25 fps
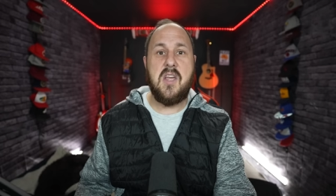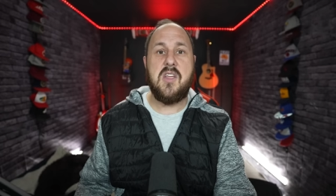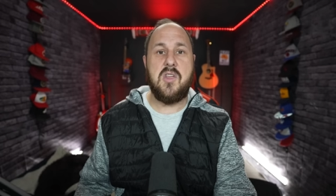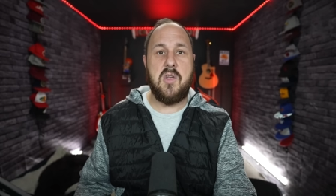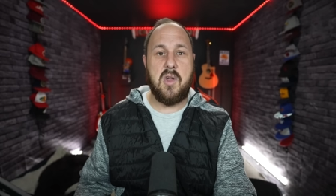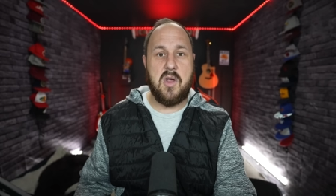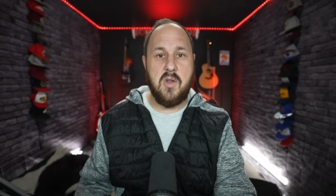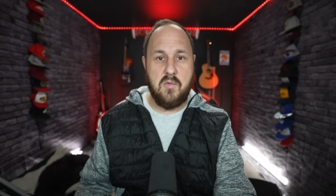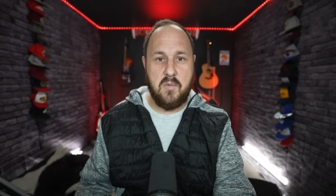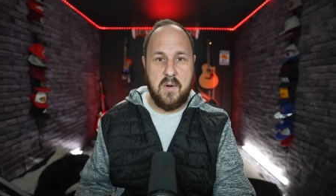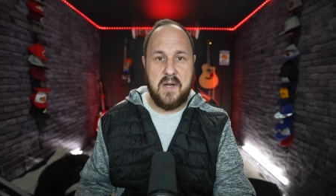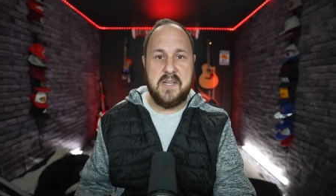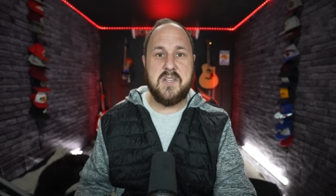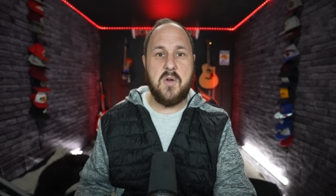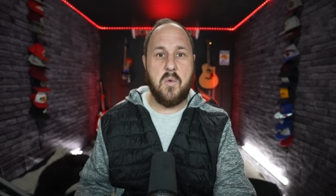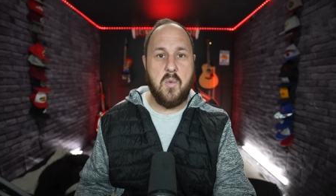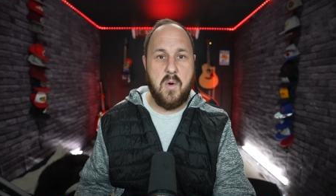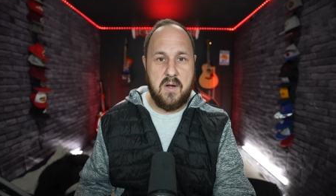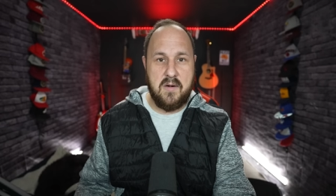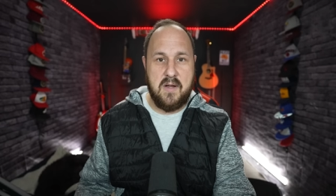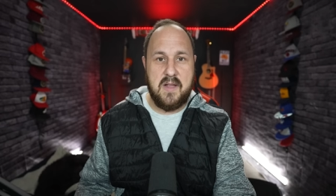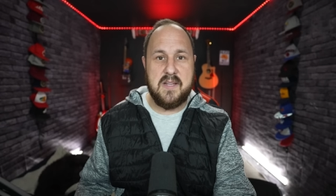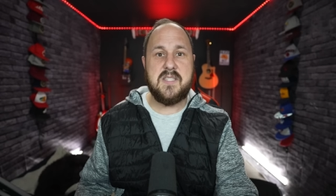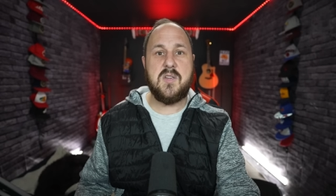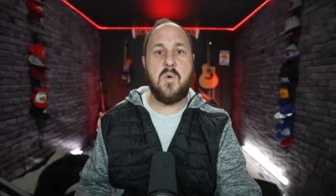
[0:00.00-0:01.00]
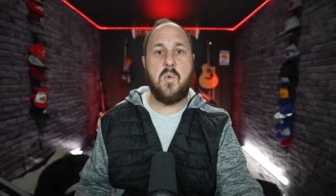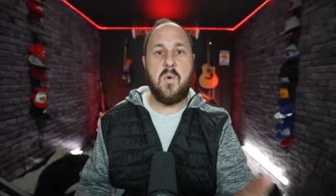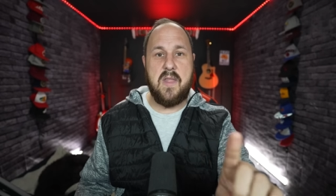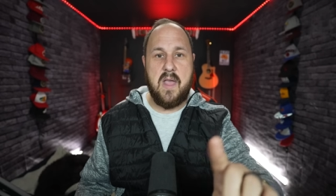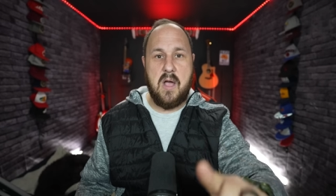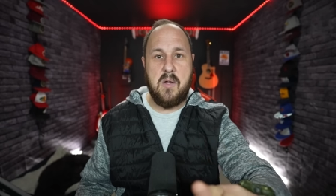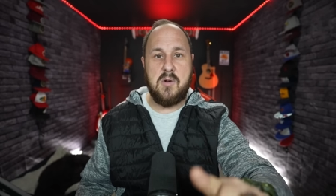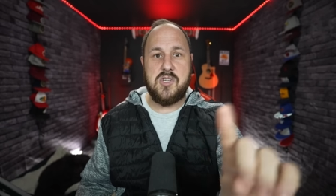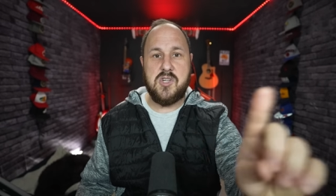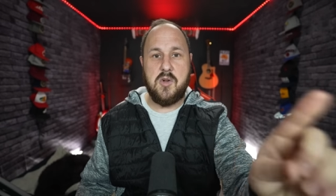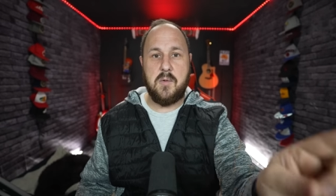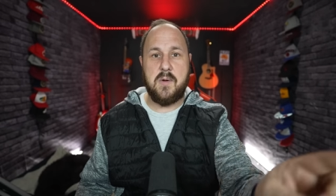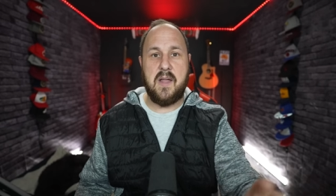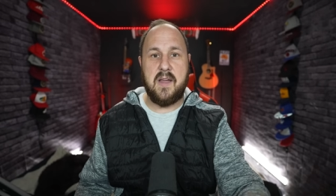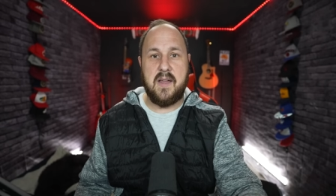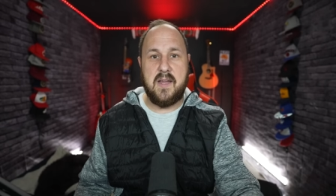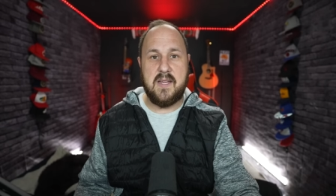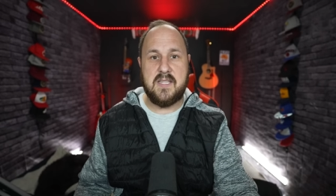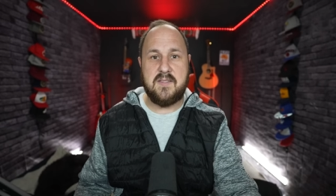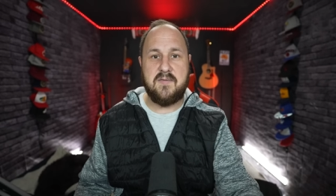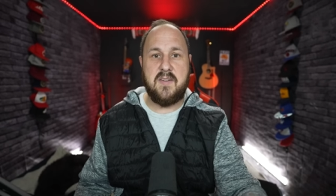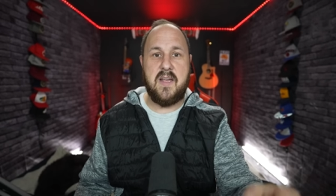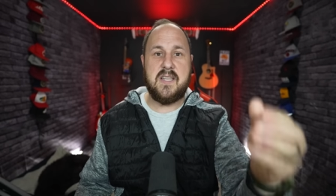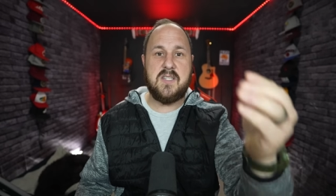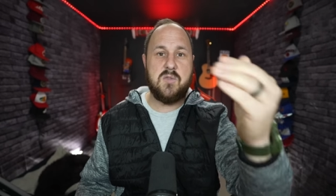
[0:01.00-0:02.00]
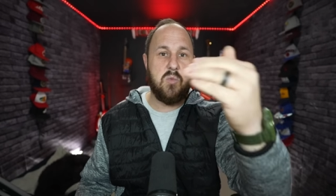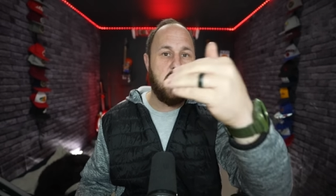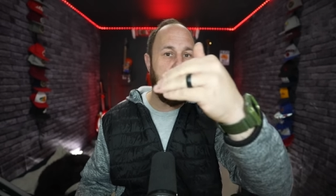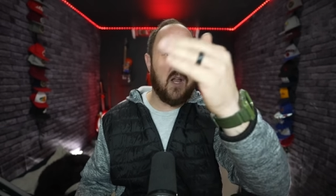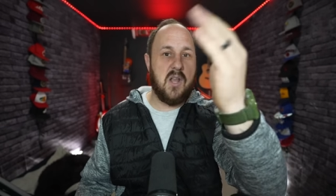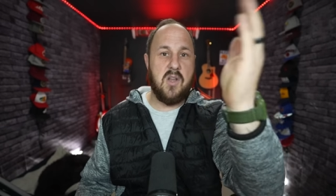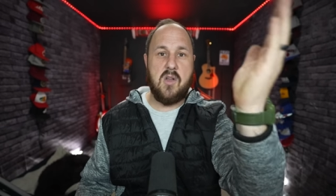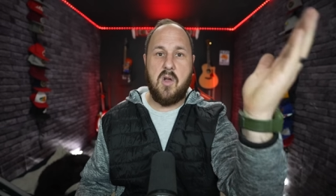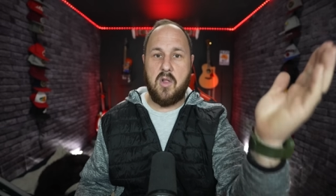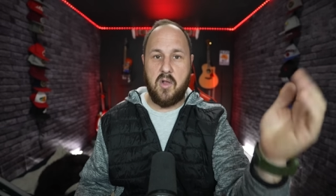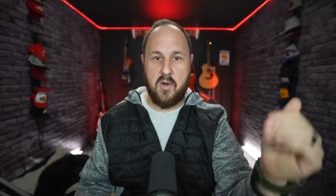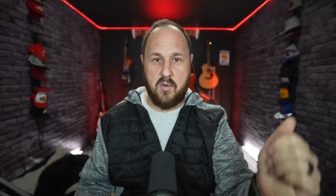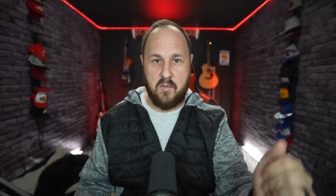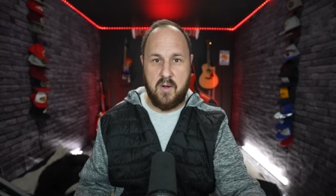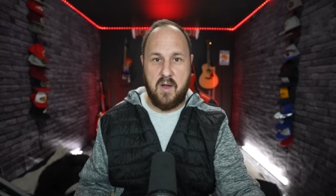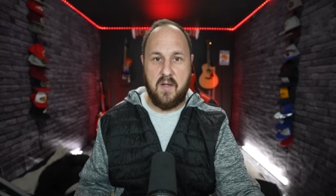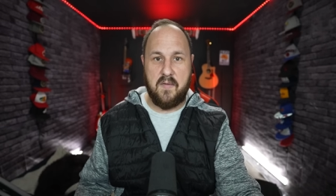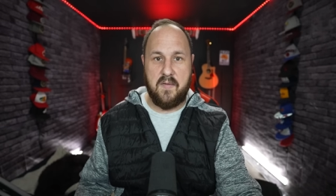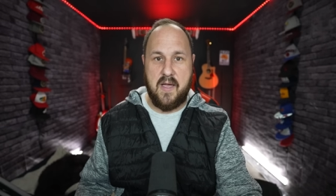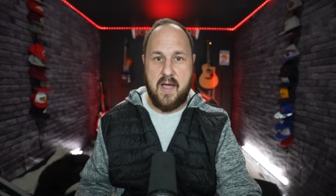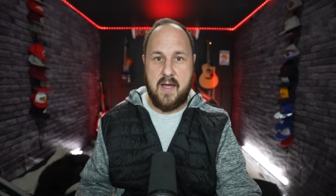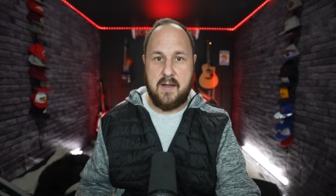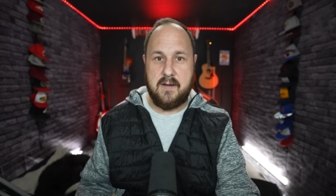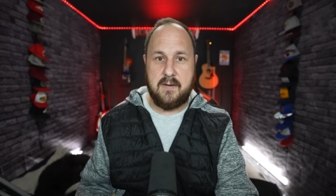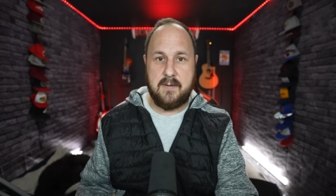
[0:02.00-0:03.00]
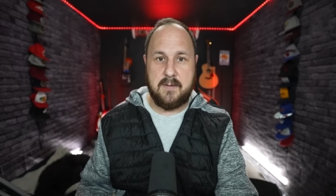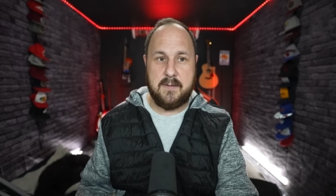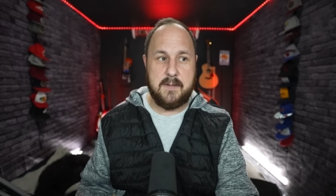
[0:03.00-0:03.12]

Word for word: You can raise awareness without showing a kid's face. We can all agree on that.